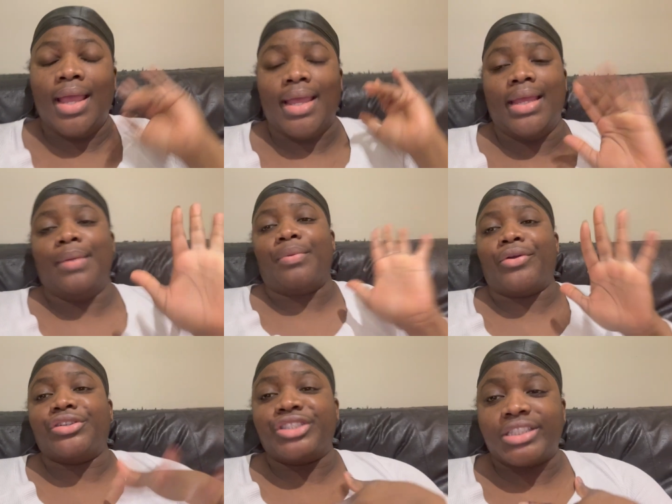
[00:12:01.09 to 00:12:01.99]
in
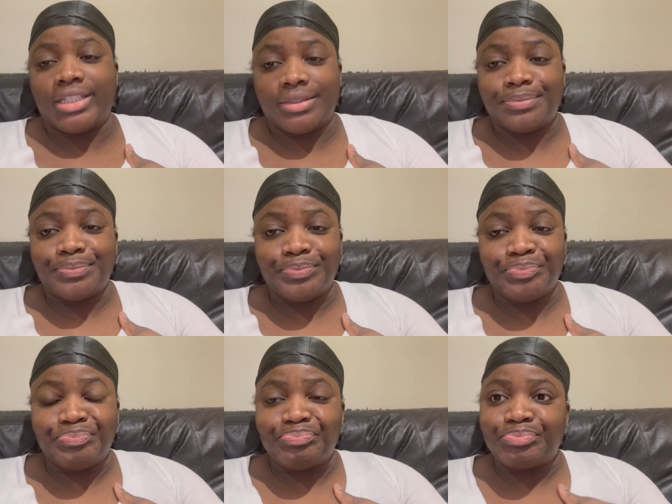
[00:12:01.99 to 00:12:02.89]
purchasing
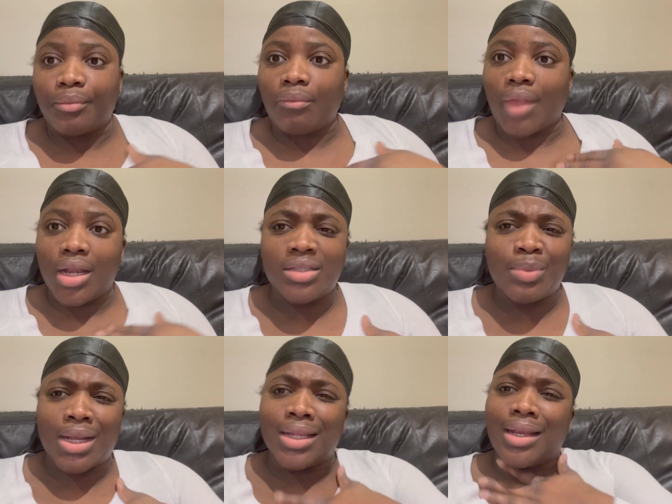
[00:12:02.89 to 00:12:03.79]
this
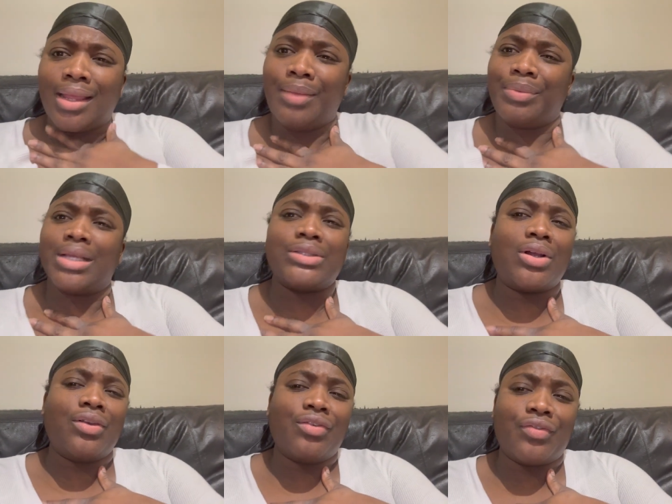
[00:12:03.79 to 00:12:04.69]
mannequin head because all
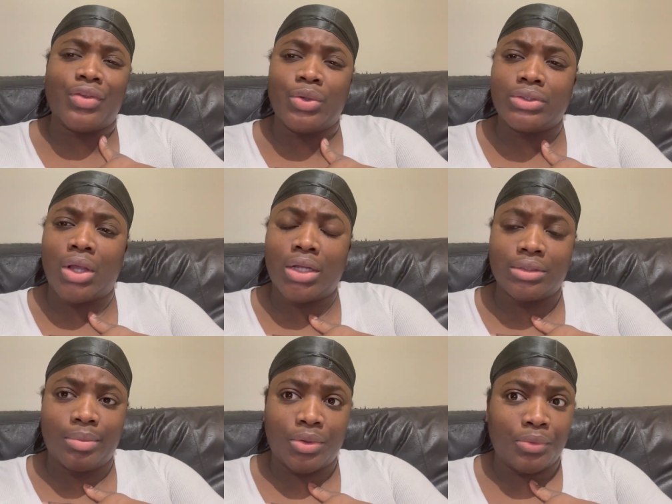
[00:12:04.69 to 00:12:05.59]
the reviews talked
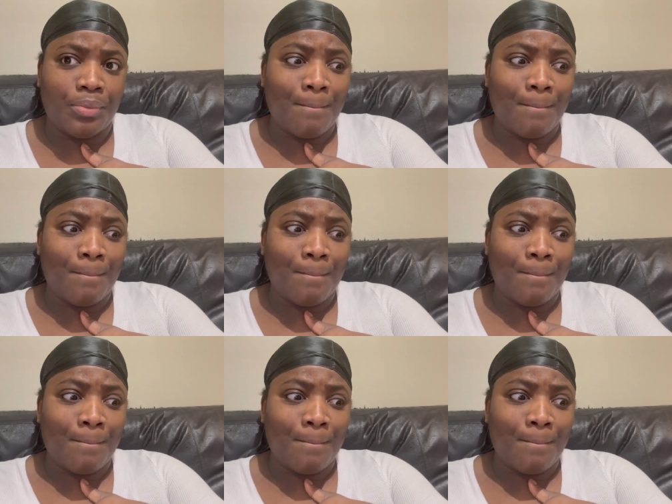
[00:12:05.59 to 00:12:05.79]
about